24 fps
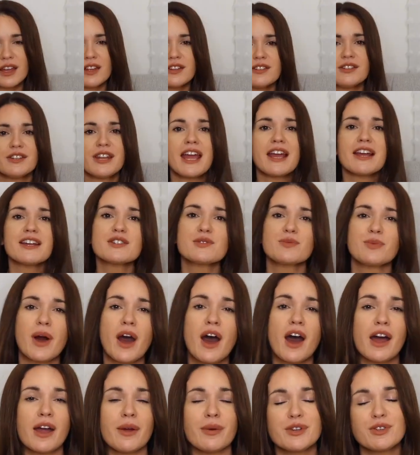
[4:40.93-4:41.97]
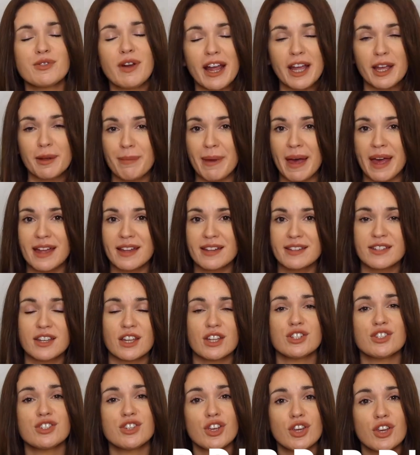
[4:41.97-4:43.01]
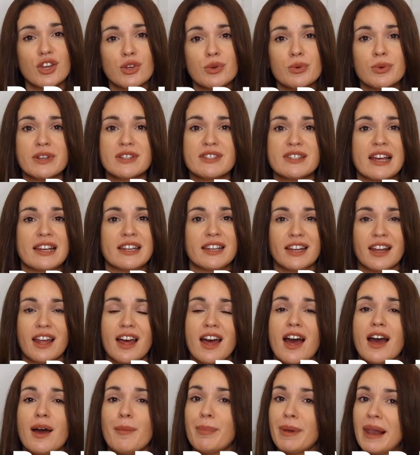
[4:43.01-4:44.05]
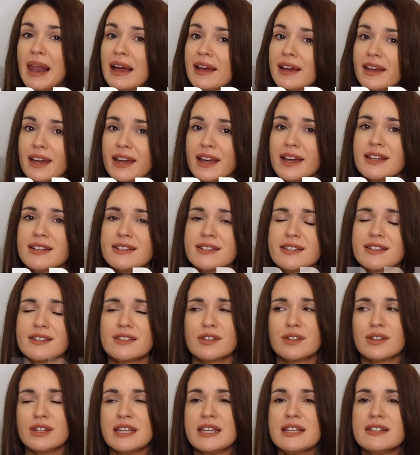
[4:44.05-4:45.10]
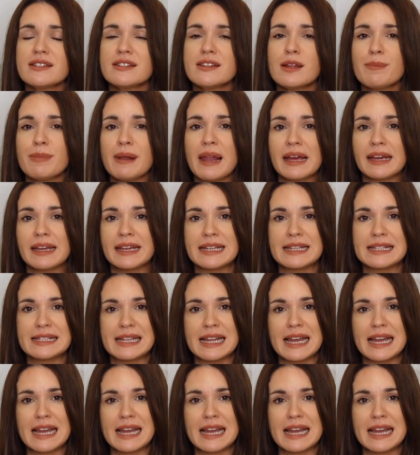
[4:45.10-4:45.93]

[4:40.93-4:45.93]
So next I would recommend 2 cellular blankets. So these are the blankets that